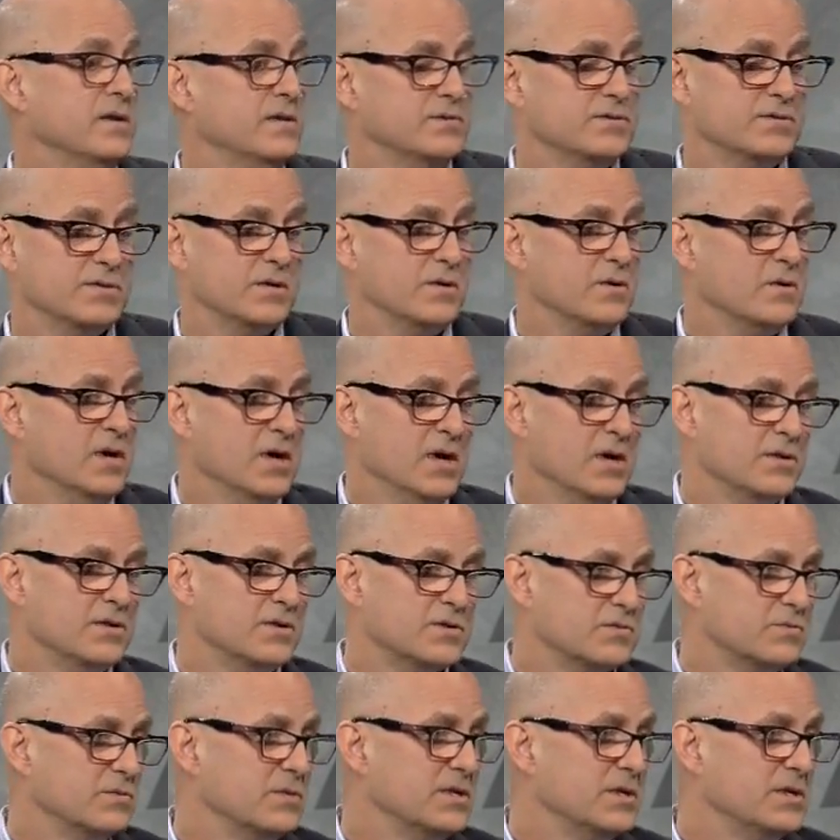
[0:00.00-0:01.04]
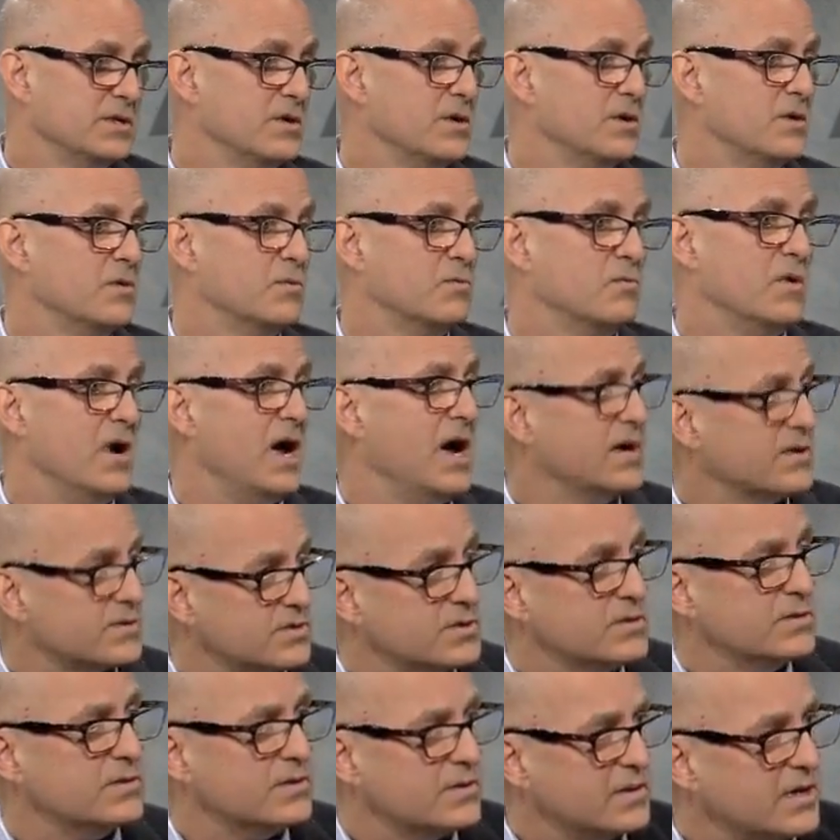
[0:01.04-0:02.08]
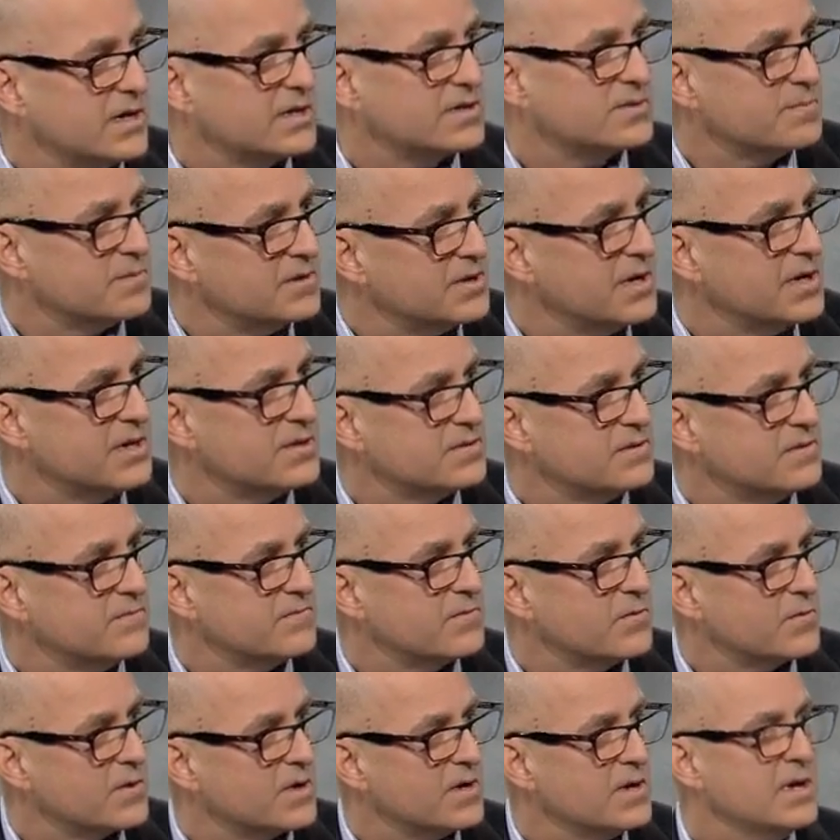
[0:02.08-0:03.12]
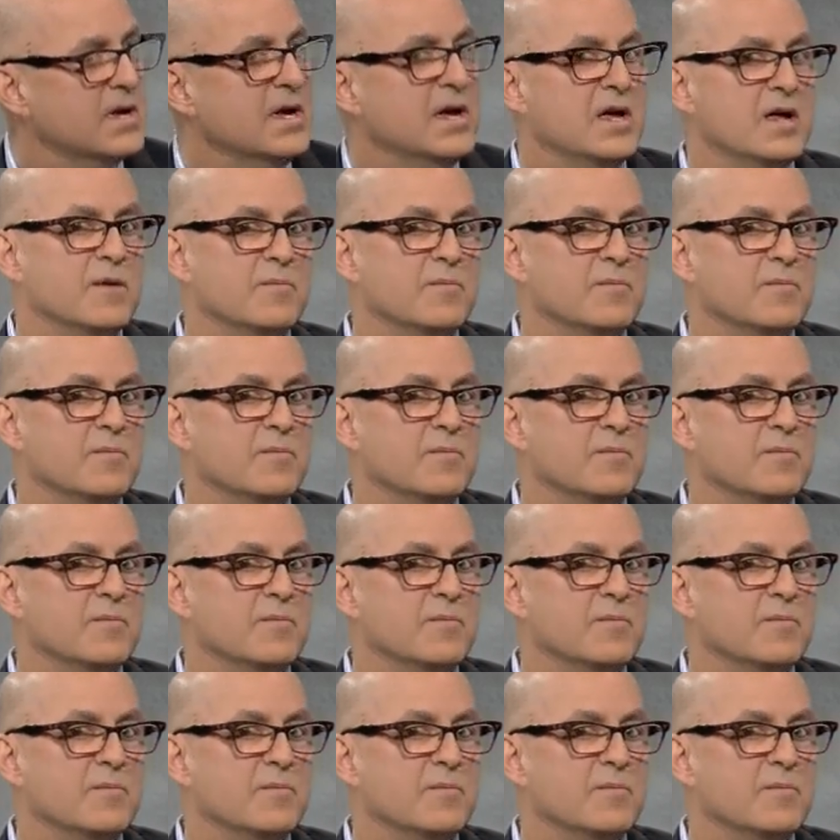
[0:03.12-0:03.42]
And so there's really no rational explanation for it.